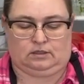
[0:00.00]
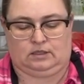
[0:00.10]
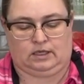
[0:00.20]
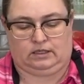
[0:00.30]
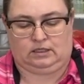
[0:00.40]

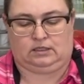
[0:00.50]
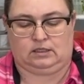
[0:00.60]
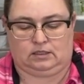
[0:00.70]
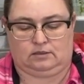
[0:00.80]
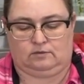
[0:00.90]
I think
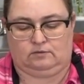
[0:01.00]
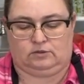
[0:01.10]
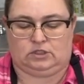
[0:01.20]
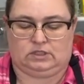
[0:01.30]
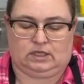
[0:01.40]

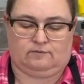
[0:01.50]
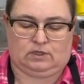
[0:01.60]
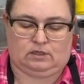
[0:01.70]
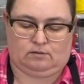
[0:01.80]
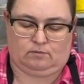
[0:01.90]
just
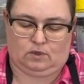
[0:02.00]
giving them